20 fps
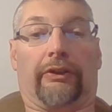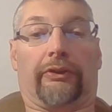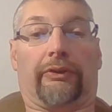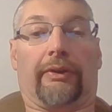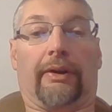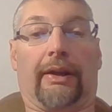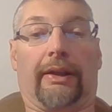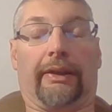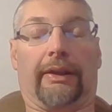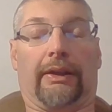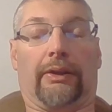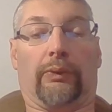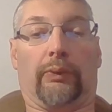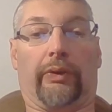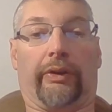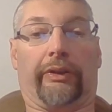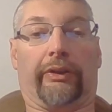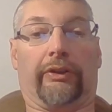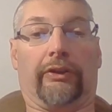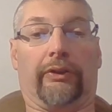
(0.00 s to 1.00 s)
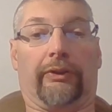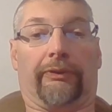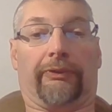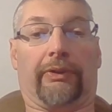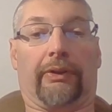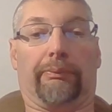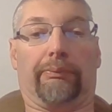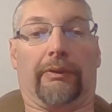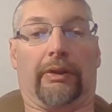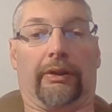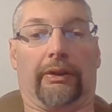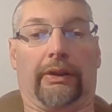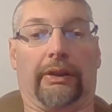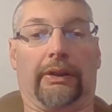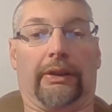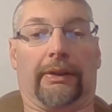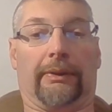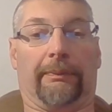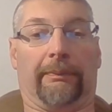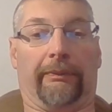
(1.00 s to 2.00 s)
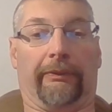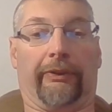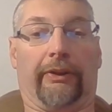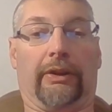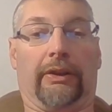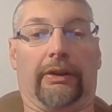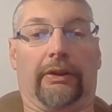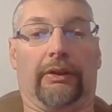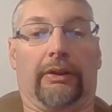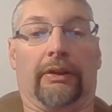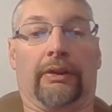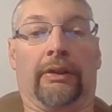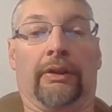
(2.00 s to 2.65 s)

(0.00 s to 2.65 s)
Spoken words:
riding with you from the DMV,